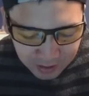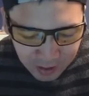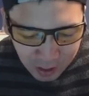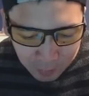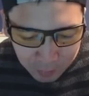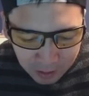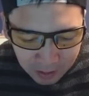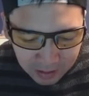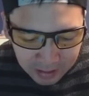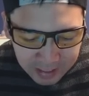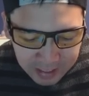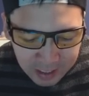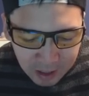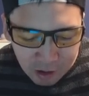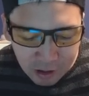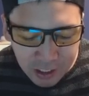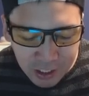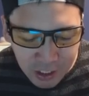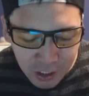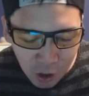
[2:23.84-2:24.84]
Double elixir
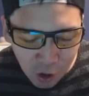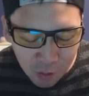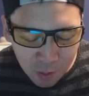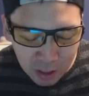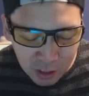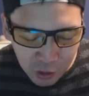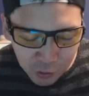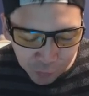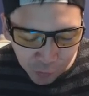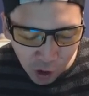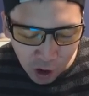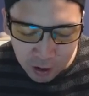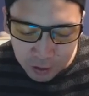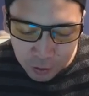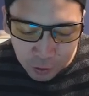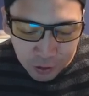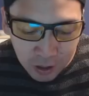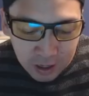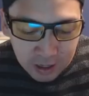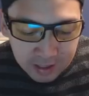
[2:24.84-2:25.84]
is so much fun.
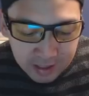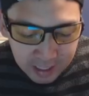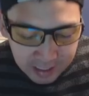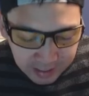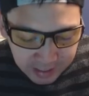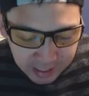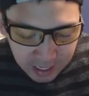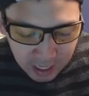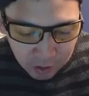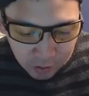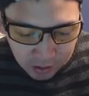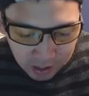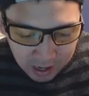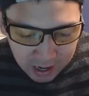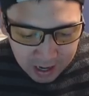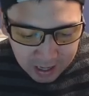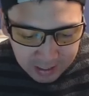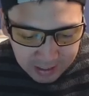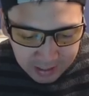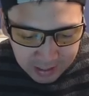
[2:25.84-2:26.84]
You gotta test it out,
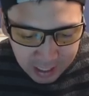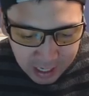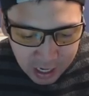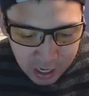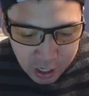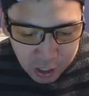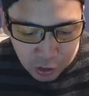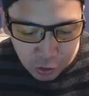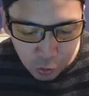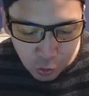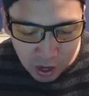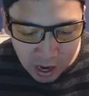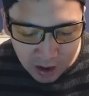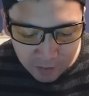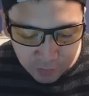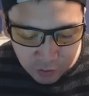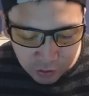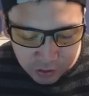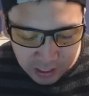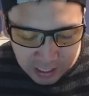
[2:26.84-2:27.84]
guys you
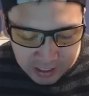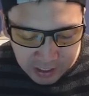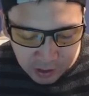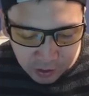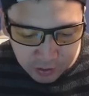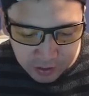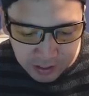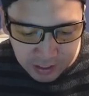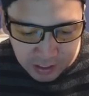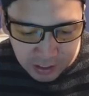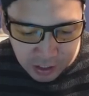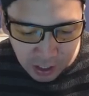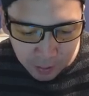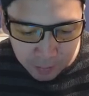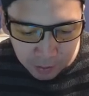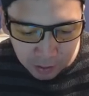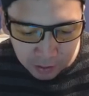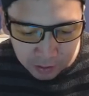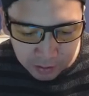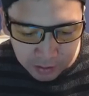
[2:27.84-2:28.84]
have to test out this
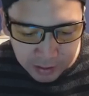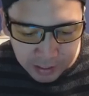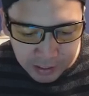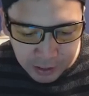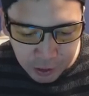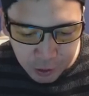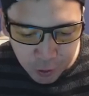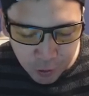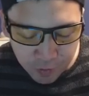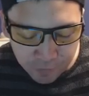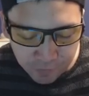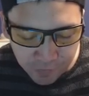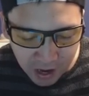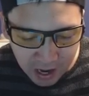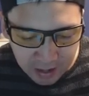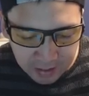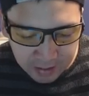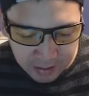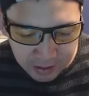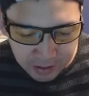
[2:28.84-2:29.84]
double elixir
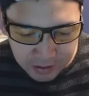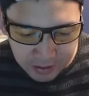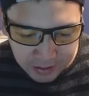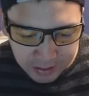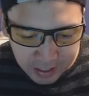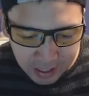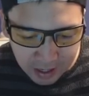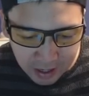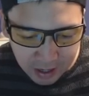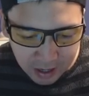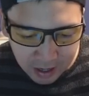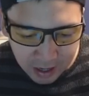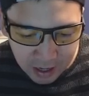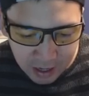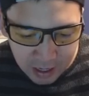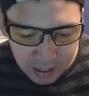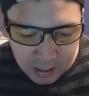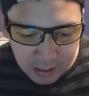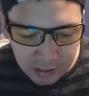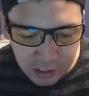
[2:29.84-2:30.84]
event because uh,
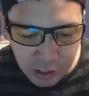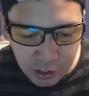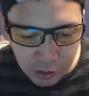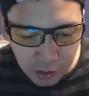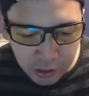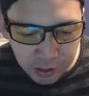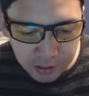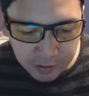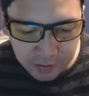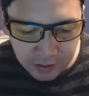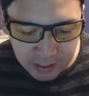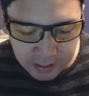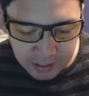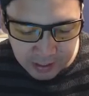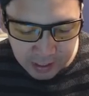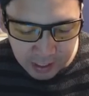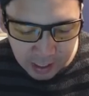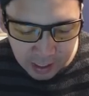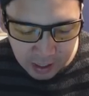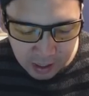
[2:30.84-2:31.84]
just look at this.
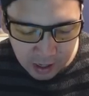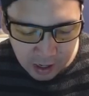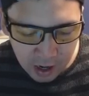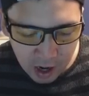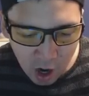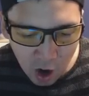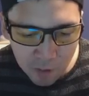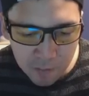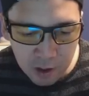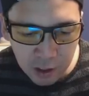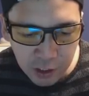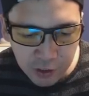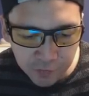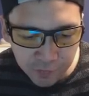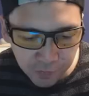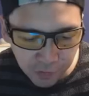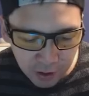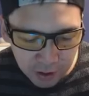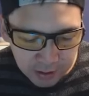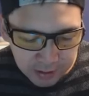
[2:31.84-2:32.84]
How much
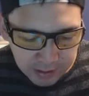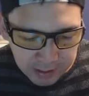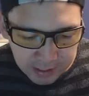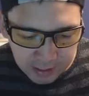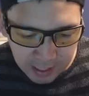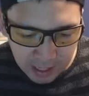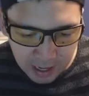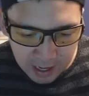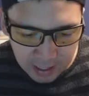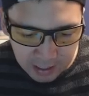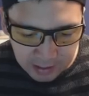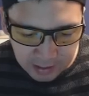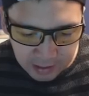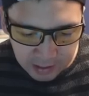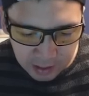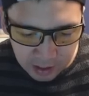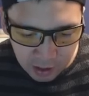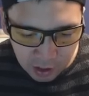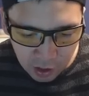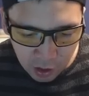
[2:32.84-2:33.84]
fun is this, guys?
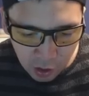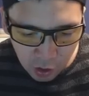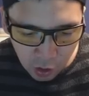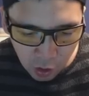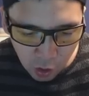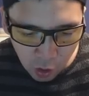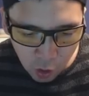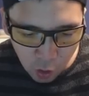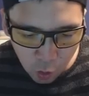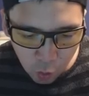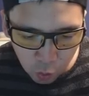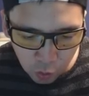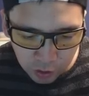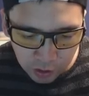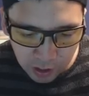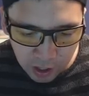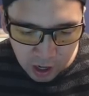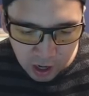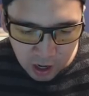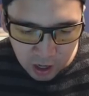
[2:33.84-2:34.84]
Oh
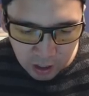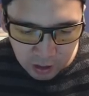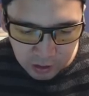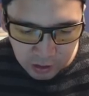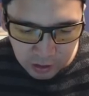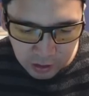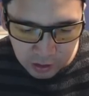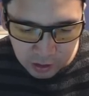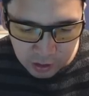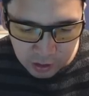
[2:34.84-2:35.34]
gosh.